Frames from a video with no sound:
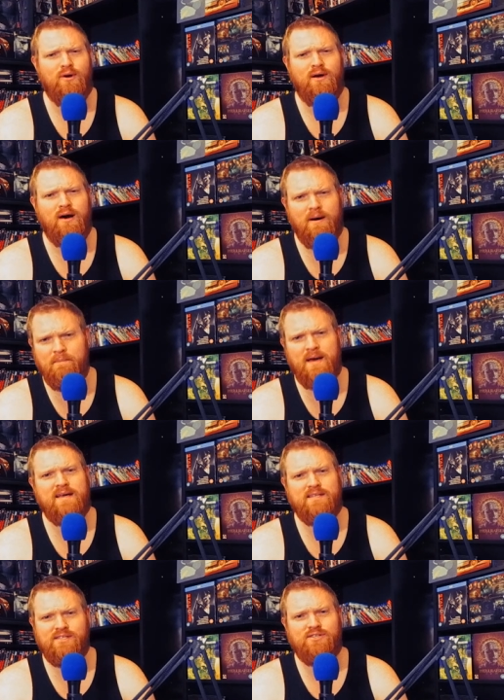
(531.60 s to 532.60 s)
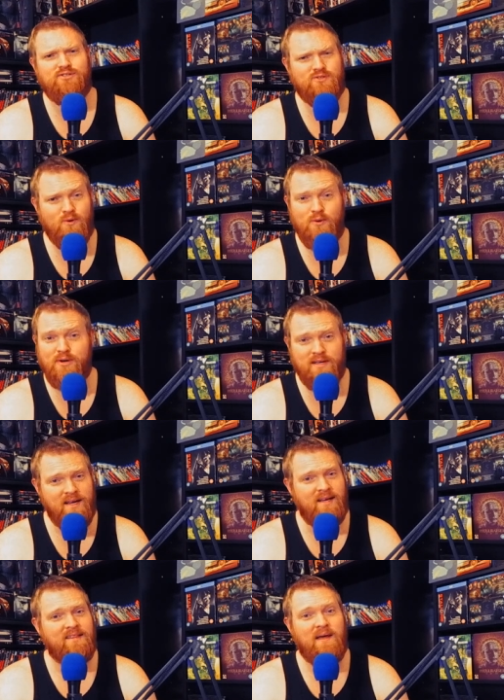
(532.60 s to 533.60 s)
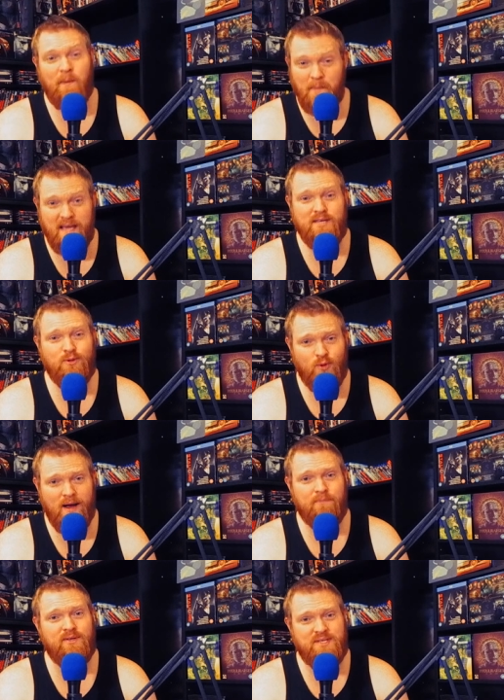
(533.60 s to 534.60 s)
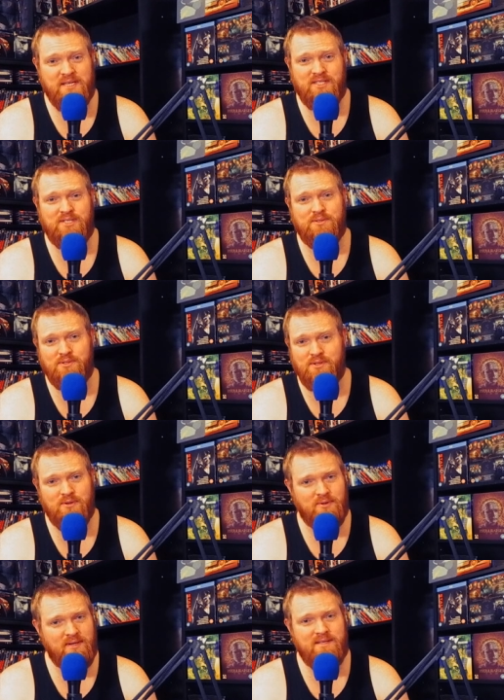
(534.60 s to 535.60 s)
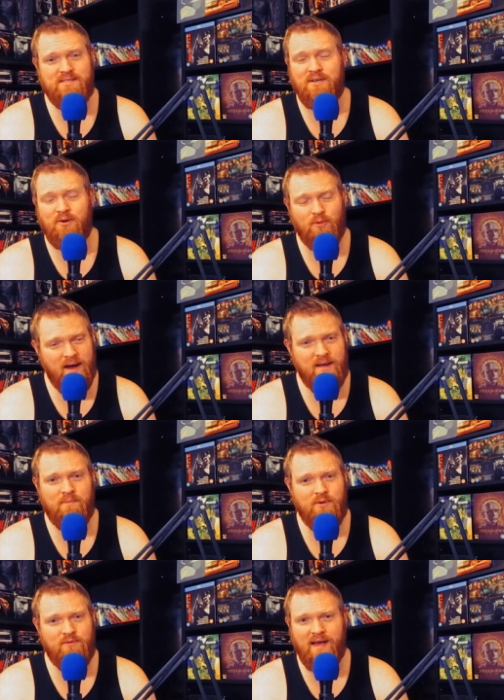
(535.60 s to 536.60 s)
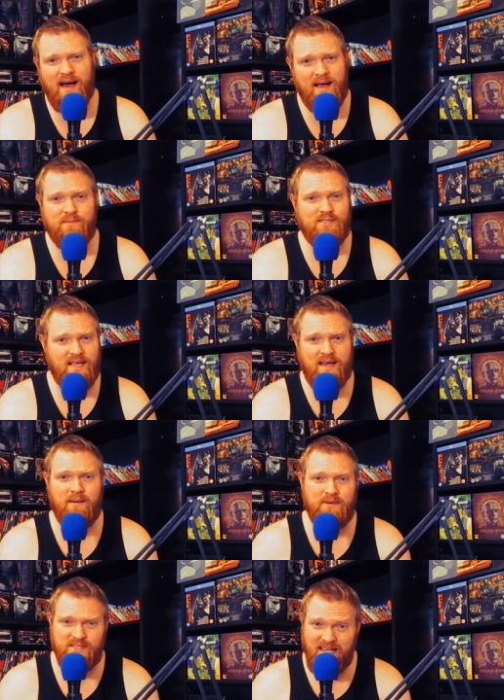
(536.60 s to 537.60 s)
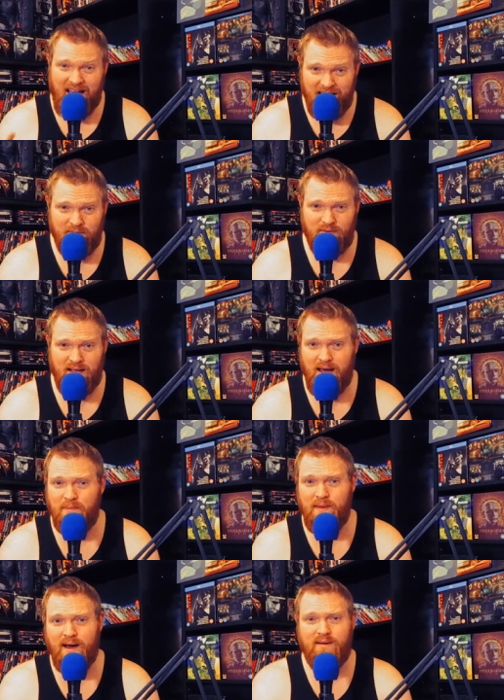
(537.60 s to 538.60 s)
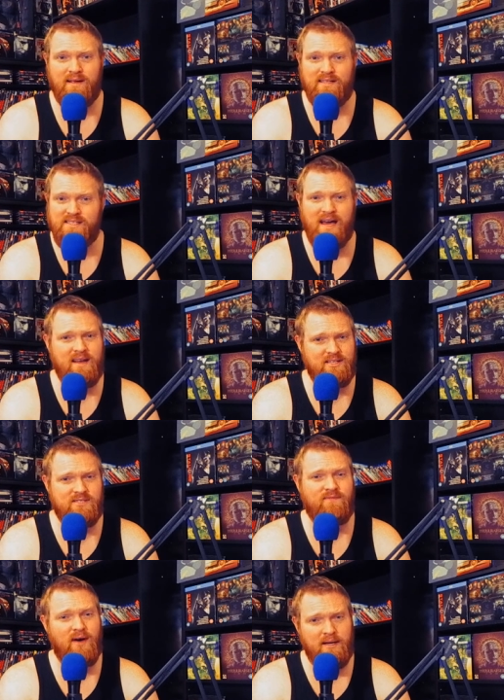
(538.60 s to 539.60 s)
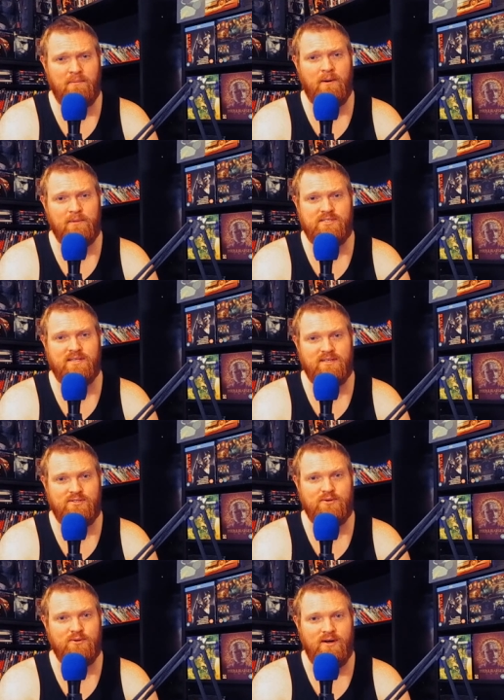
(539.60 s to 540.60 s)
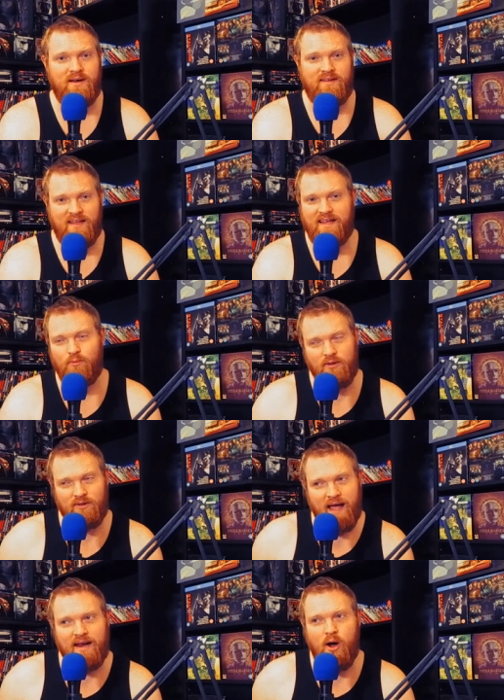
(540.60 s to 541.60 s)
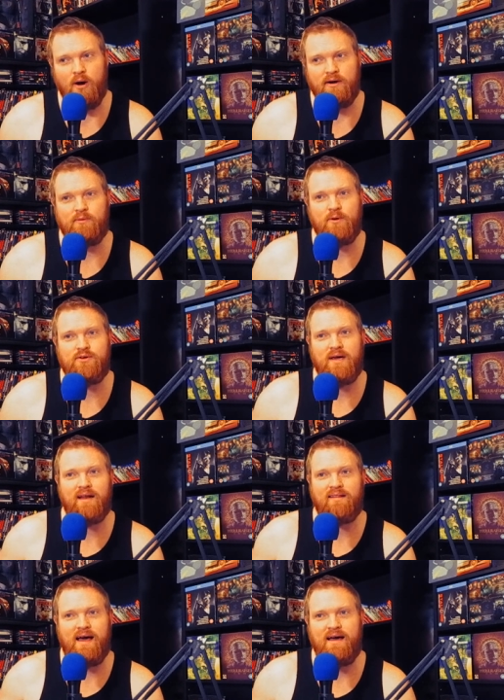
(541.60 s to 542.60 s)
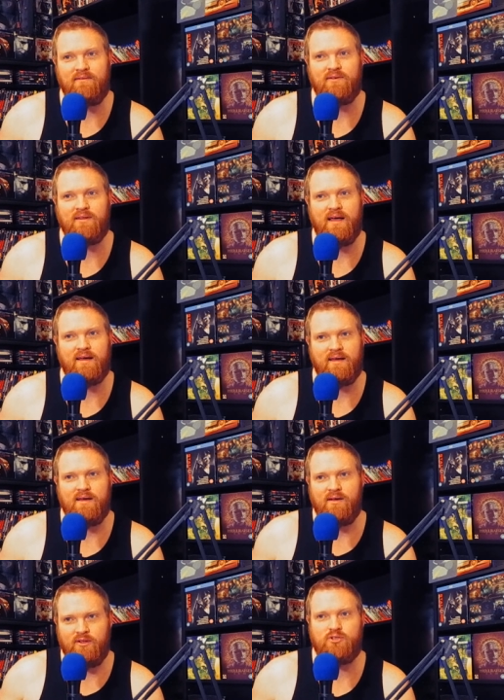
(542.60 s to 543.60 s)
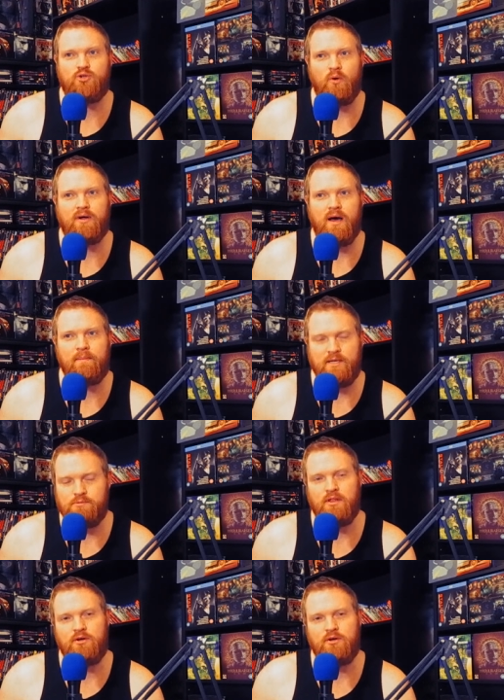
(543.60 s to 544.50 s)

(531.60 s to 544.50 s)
amazing story that'll make you grab the tissues, dude. It is a great movie. I Am Sam is kind of forgot about, and it's got its funny moments in it too. They get where they're lighthearted, where you kind of laugh at like their shortcomings, but they do